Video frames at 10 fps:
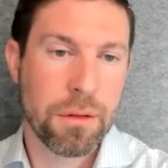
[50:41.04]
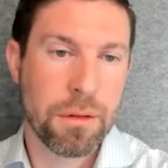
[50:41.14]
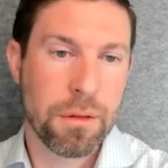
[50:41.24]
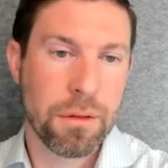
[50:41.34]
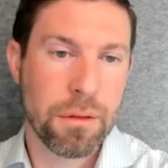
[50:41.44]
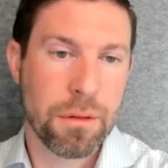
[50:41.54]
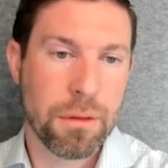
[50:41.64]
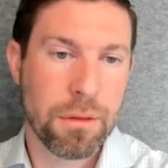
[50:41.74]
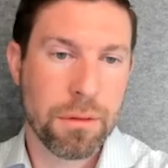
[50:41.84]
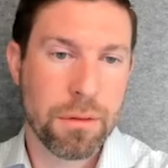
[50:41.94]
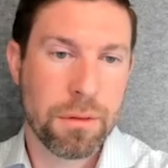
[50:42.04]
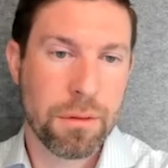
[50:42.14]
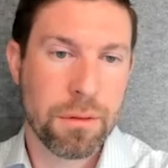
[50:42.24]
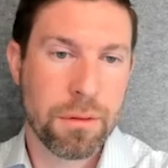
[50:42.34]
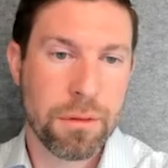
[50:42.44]

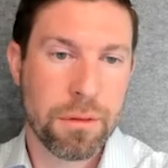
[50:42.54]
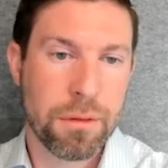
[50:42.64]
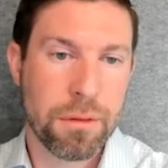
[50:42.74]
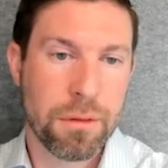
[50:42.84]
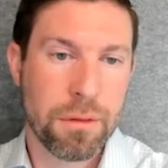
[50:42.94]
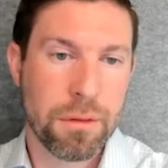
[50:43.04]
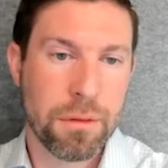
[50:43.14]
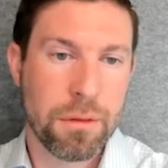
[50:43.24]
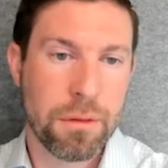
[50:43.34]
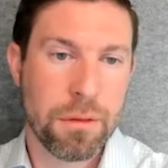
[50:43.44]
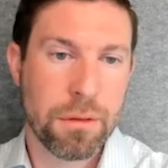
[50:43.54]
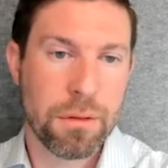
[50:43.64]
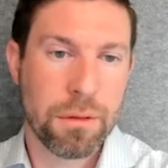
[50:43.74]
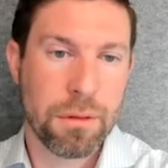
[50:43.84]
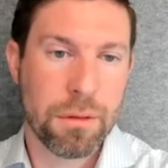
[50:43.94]

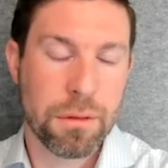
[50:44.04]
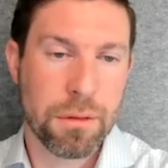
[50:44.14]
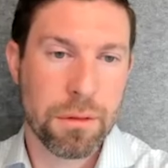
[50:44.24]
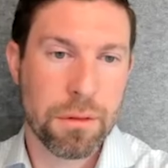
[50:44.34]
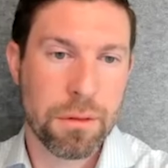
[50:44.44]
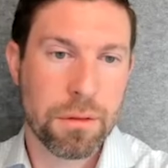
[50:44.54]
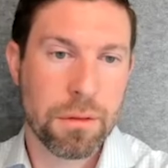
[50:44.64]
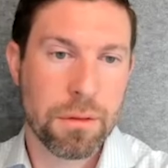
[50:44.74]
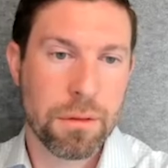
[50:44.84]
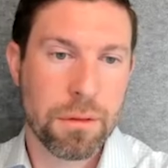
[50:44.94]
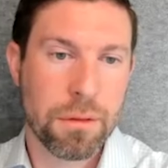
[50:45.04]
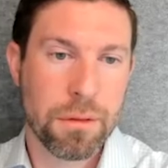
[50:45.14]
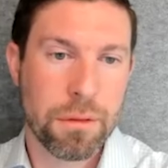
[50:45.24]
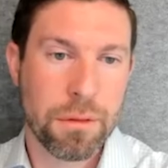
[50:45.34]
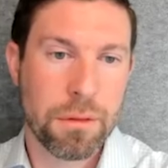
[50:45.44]

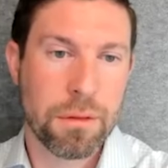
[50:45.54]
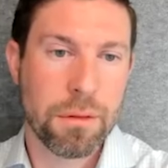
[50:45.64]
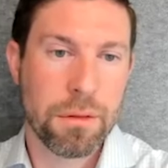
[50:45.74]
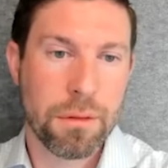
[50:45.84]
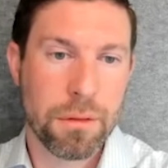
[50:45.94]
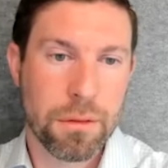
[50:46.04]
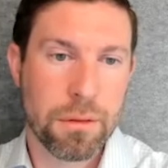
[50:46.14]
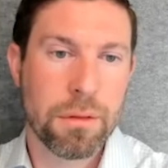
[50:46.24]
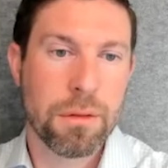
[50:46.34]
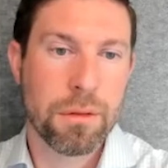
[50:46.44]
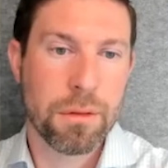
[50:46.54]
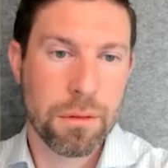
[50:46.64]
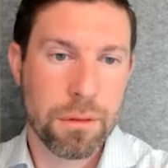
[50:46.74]
[no speech]